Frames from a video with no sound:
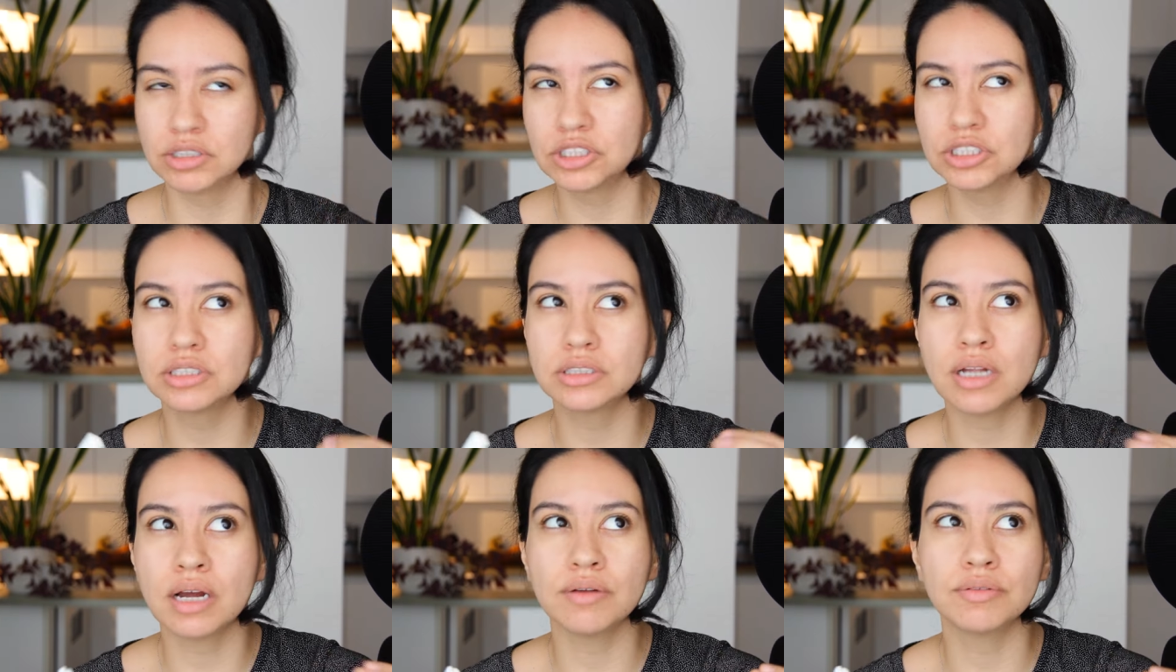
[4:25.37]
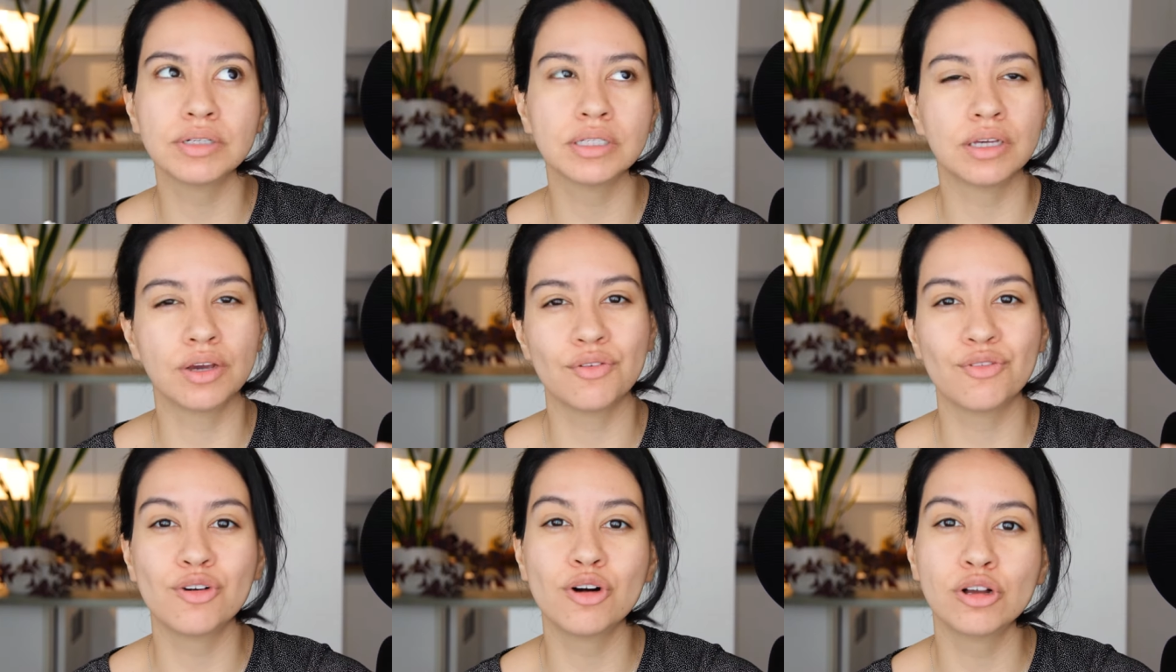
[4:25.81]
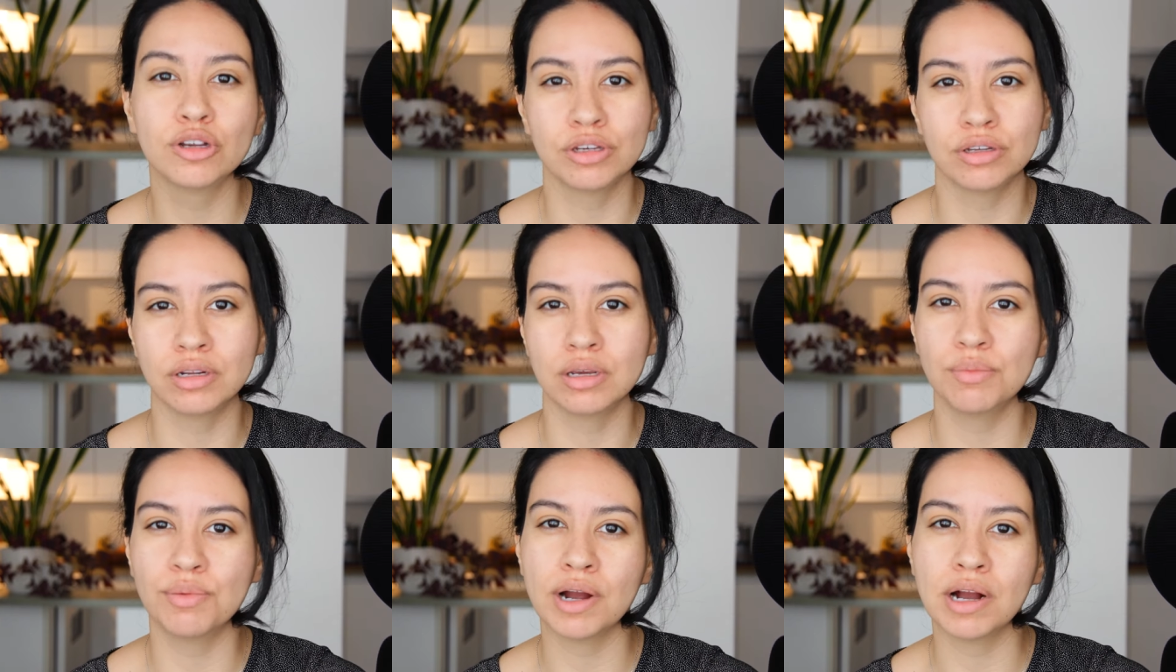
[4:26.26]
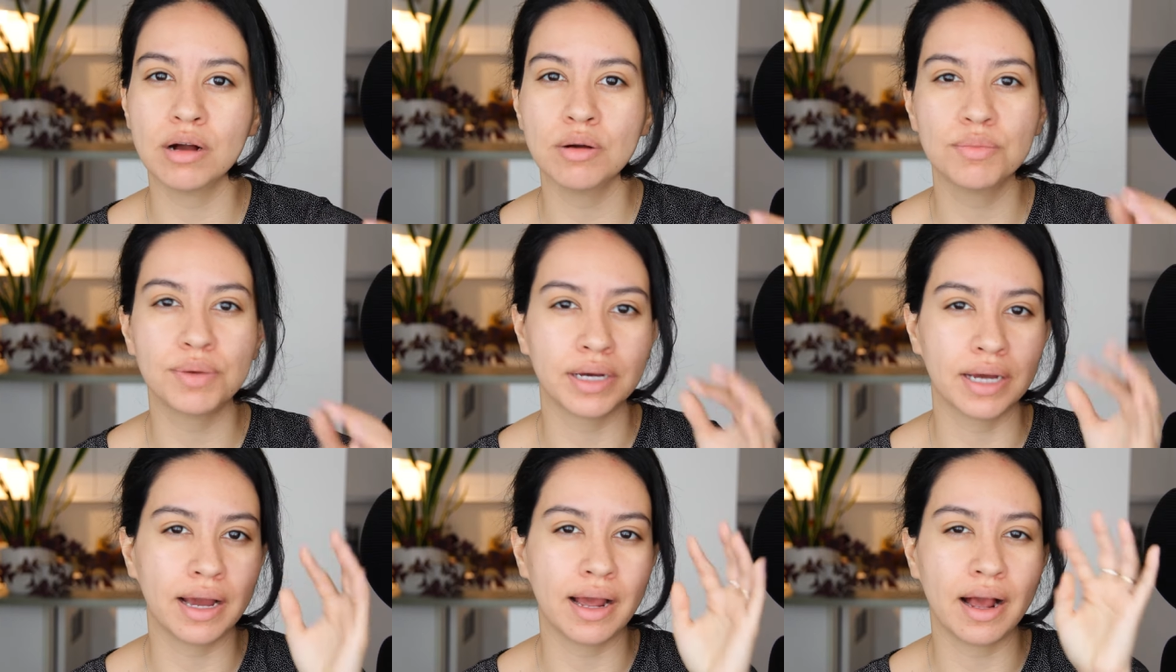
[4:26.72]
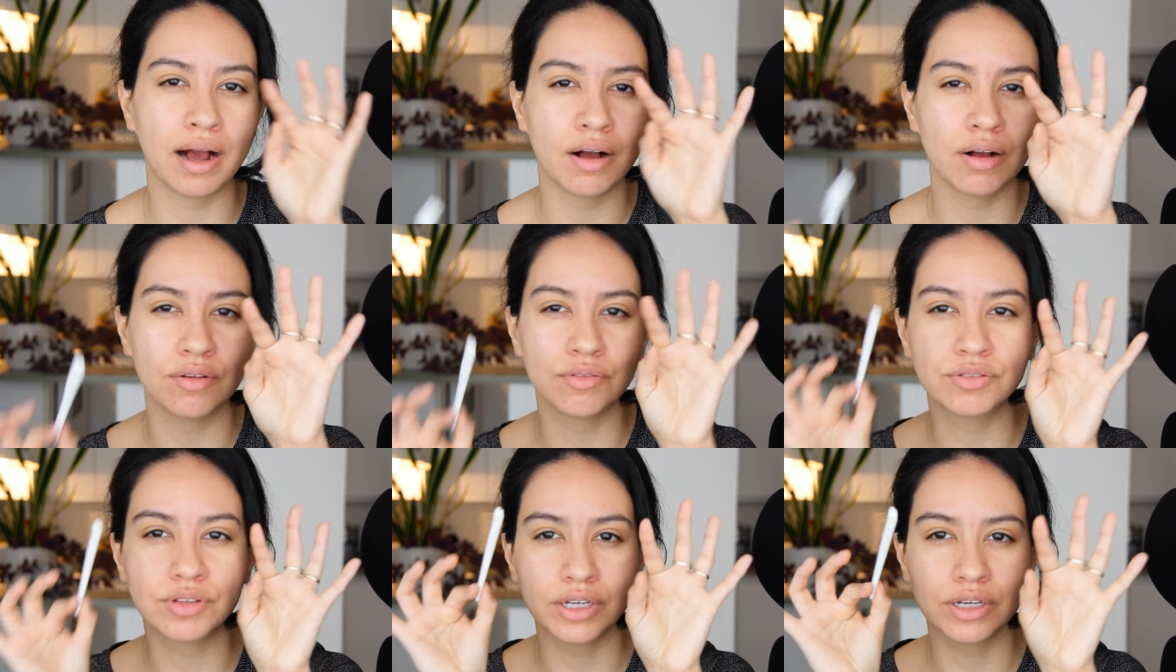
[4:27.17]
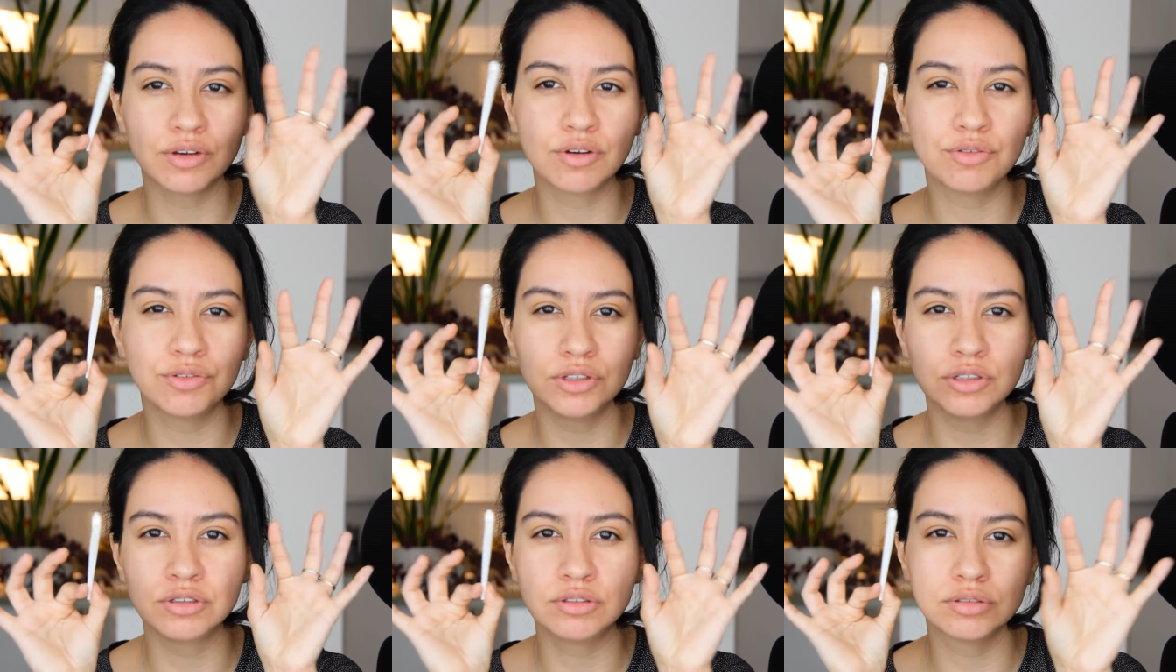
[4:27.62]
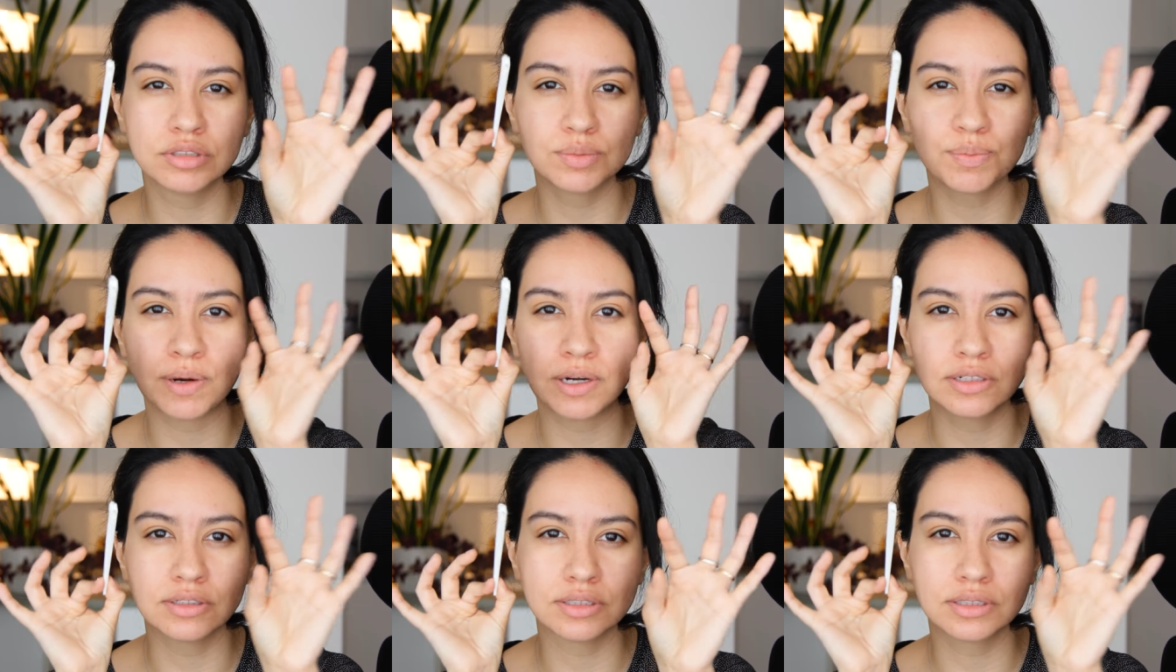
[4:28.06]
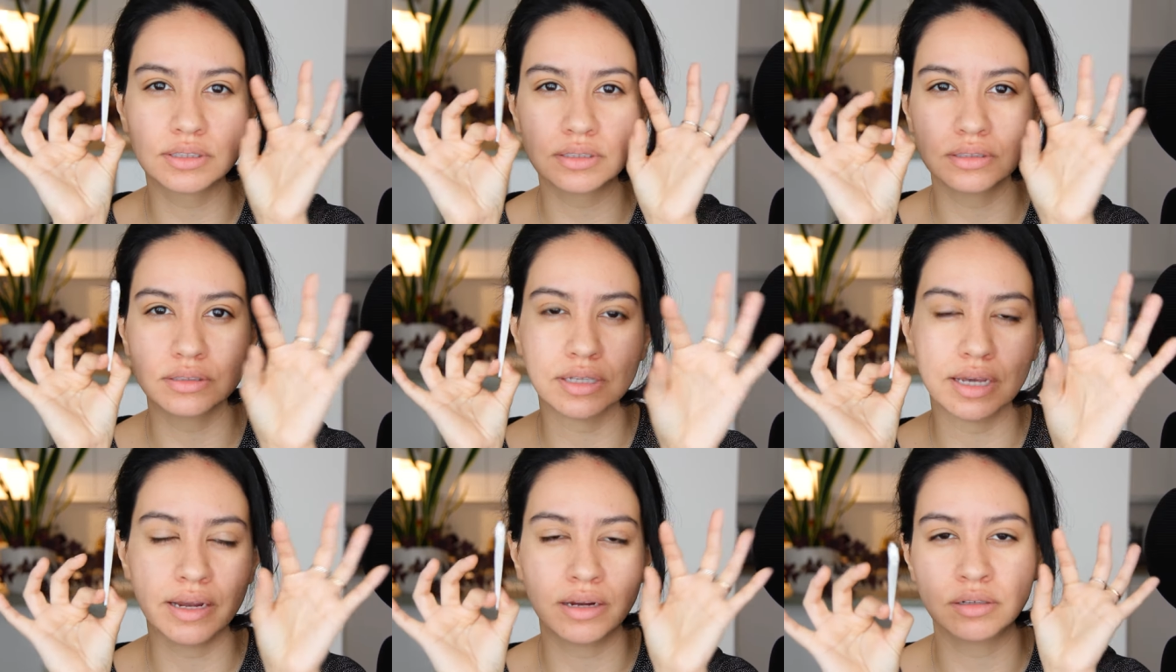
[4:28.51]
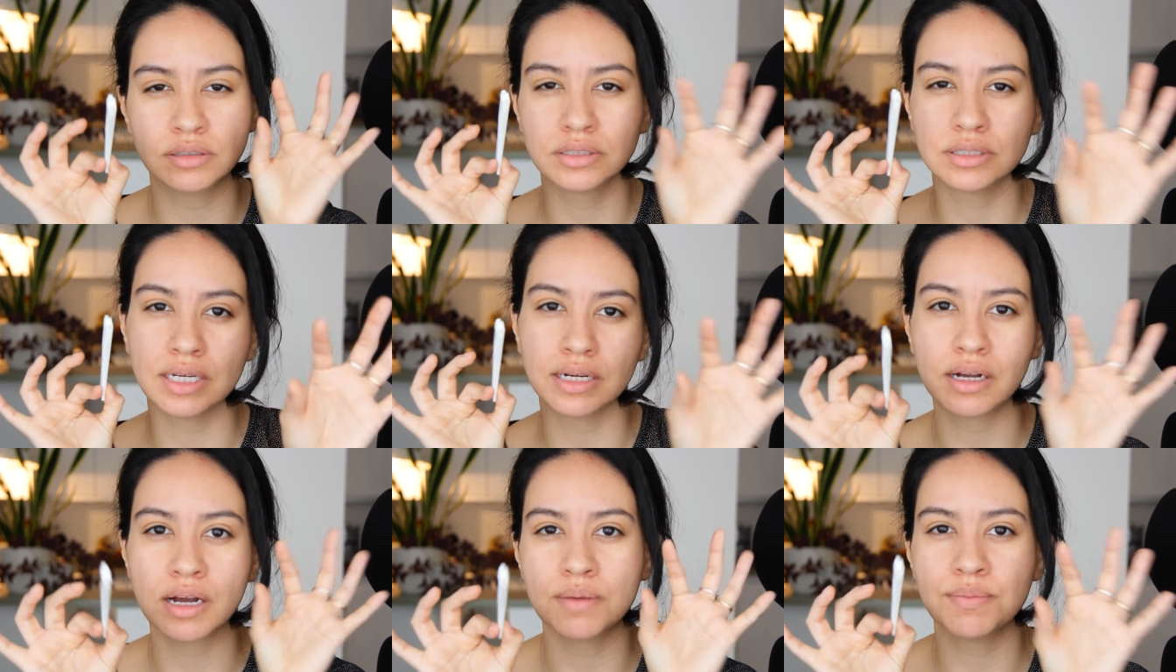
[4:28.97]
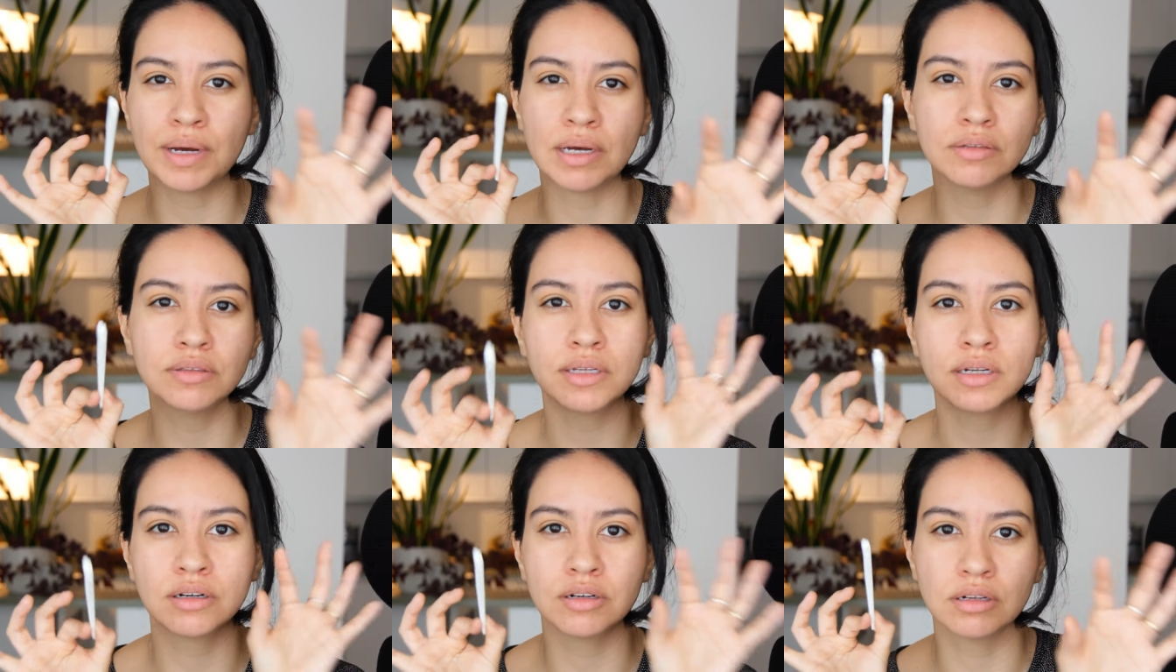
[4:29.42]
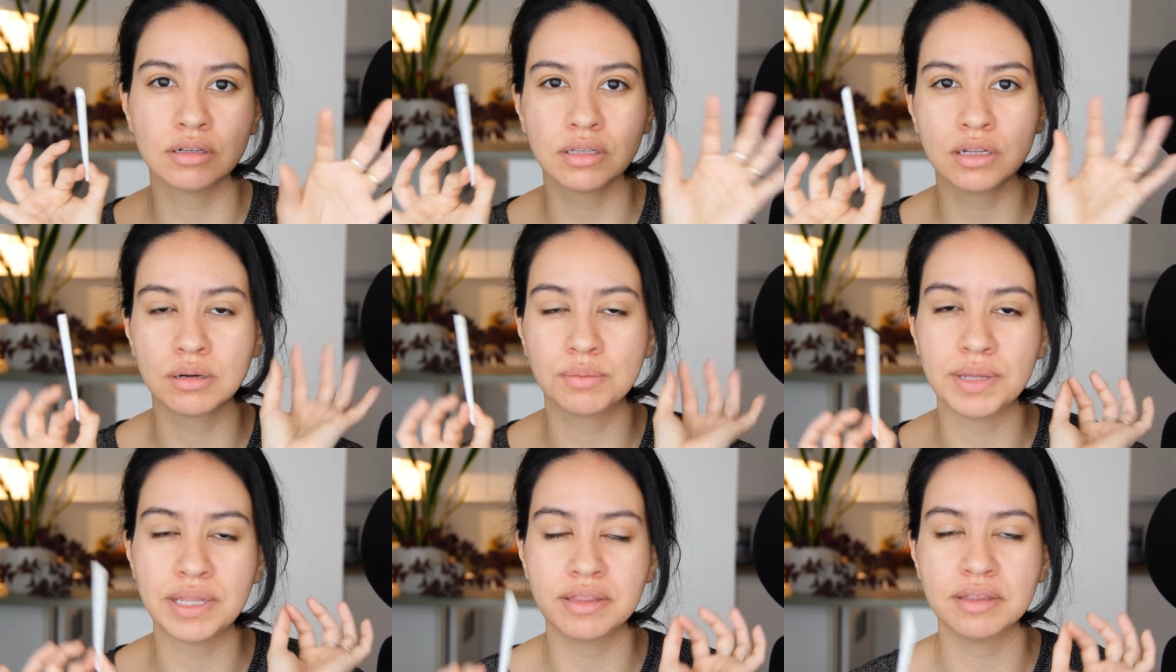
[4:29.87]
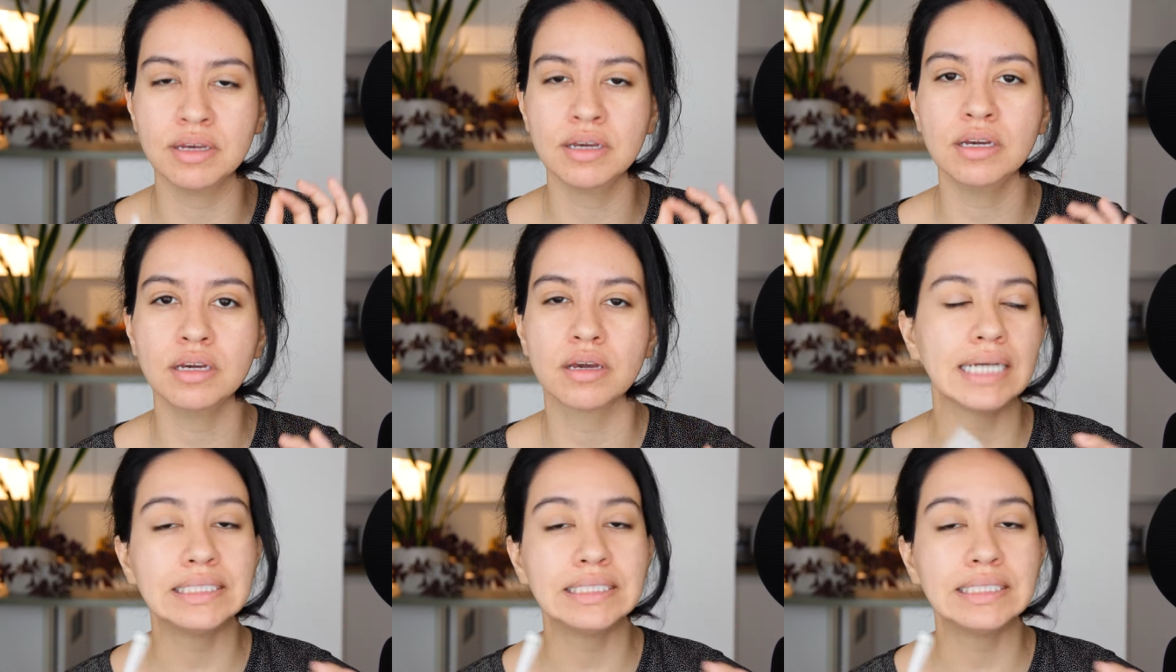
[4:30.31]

which is not really a full unibrow, but I have like a few sparse hairs that come out that are a little bit thick.